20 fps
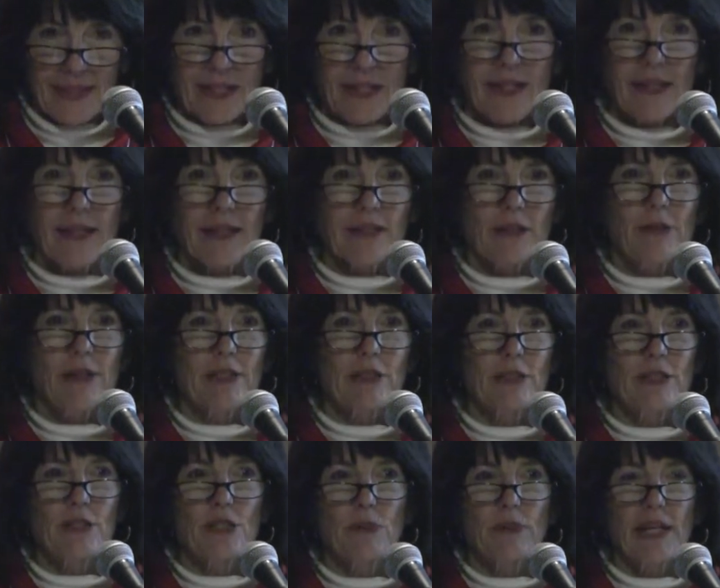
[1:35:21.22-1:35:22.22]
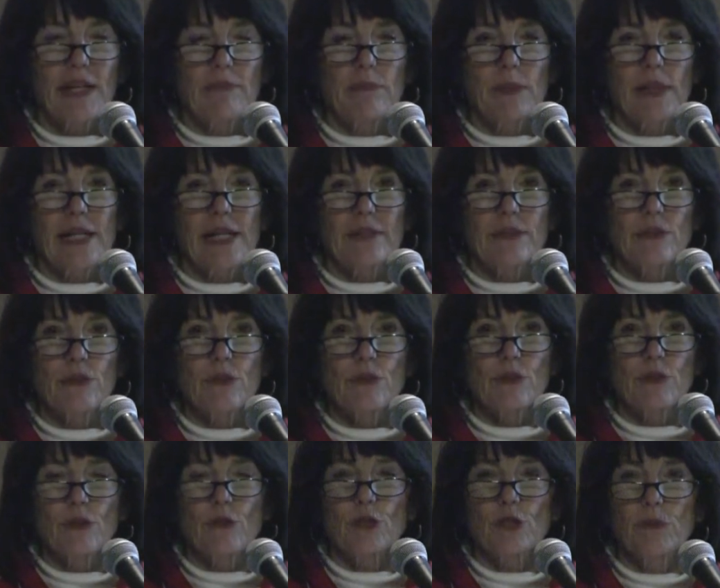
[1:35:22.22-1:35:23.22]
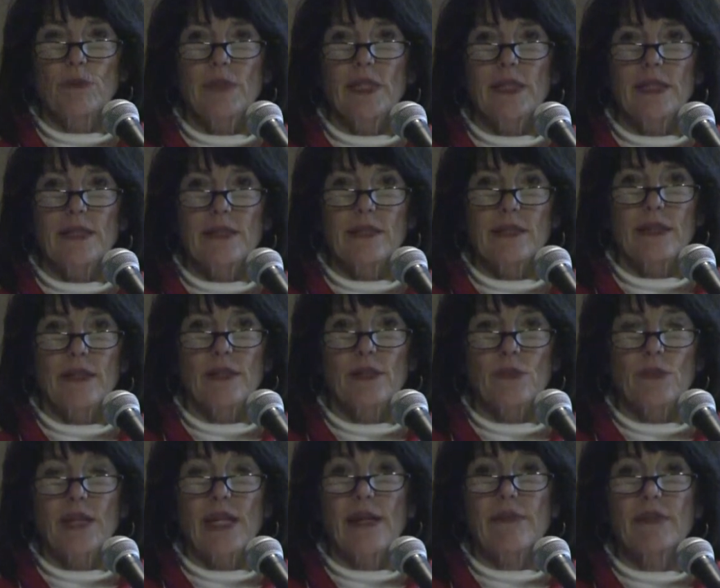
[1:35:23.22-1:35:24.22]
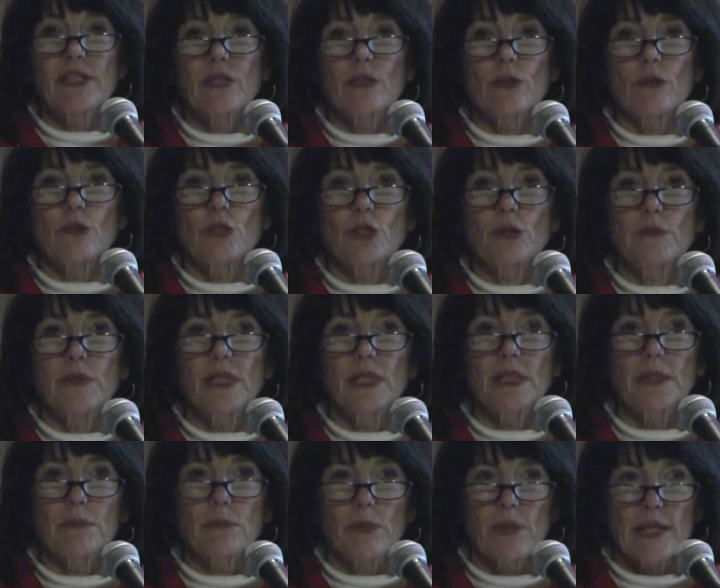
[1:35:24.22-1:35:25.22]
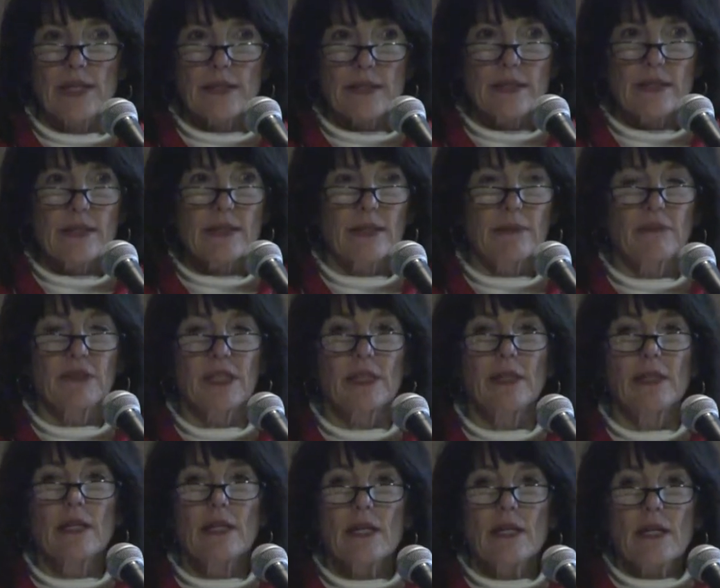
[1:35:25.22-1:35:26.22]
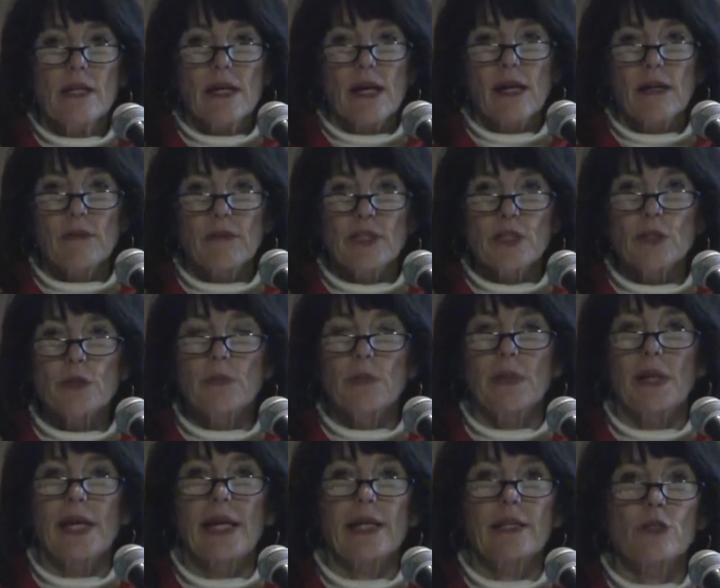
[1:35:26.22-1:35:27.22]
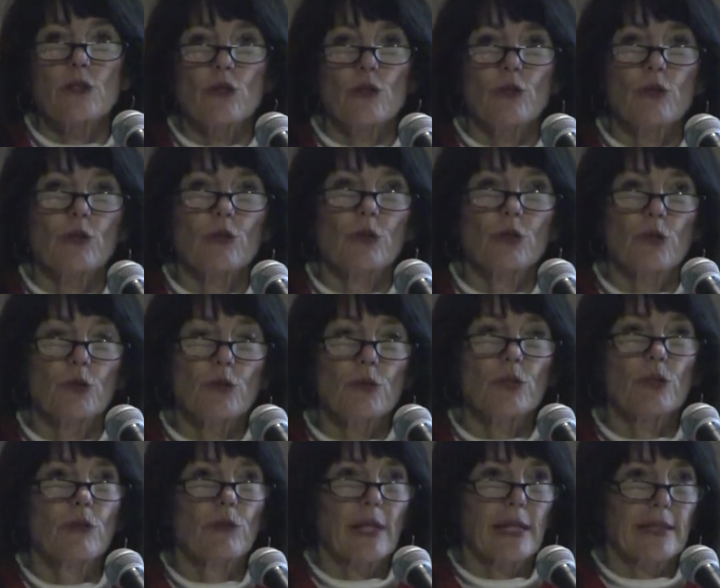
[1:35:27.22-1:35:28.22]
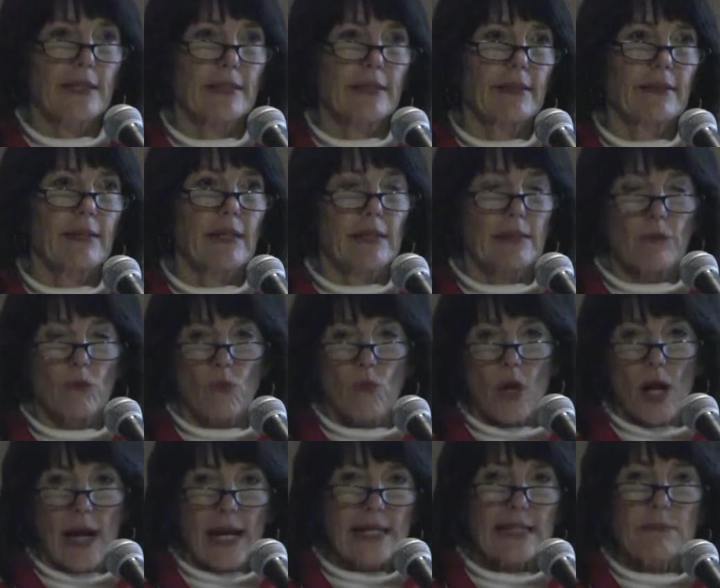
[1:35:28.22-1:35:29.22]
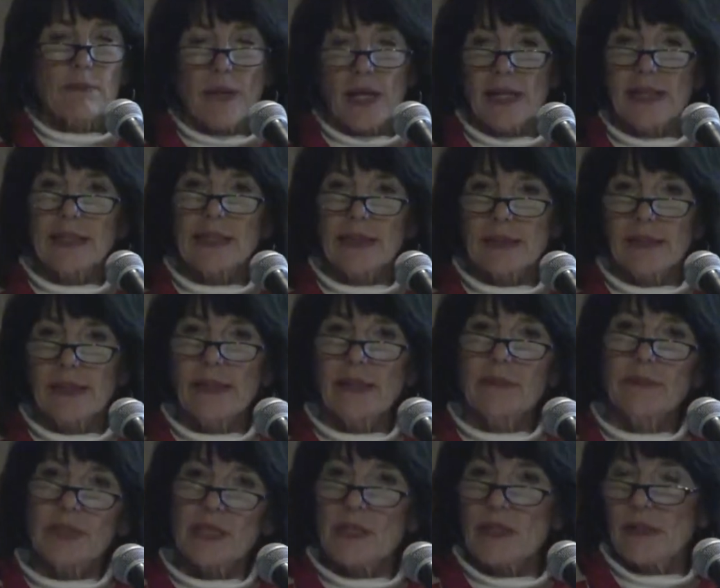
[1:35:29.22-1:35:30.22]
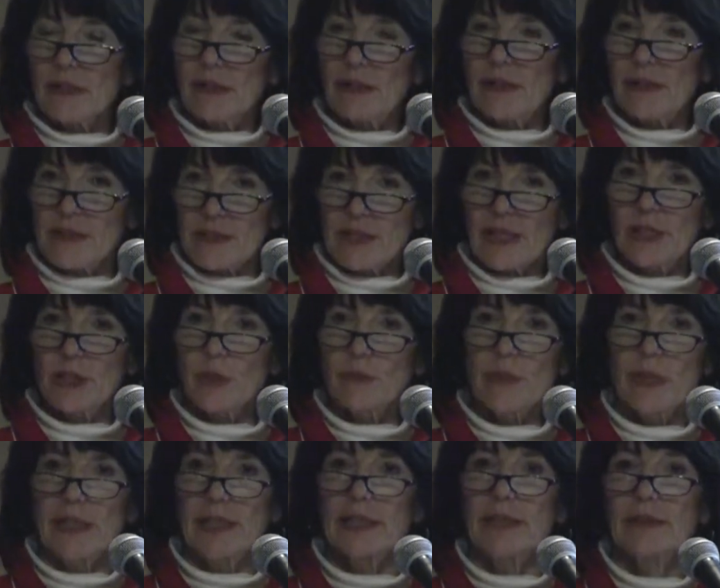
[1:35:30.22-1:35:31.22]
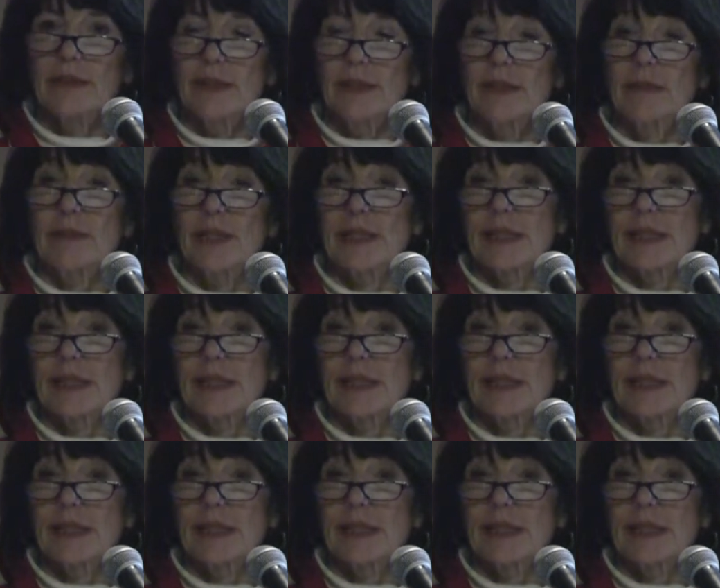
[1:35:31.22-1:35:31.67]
The uh, question is, do we have plans to do social media sales? We have a social media presence, and we uh, we do plan to do like a, a wine buying club, a, a, cider buying club.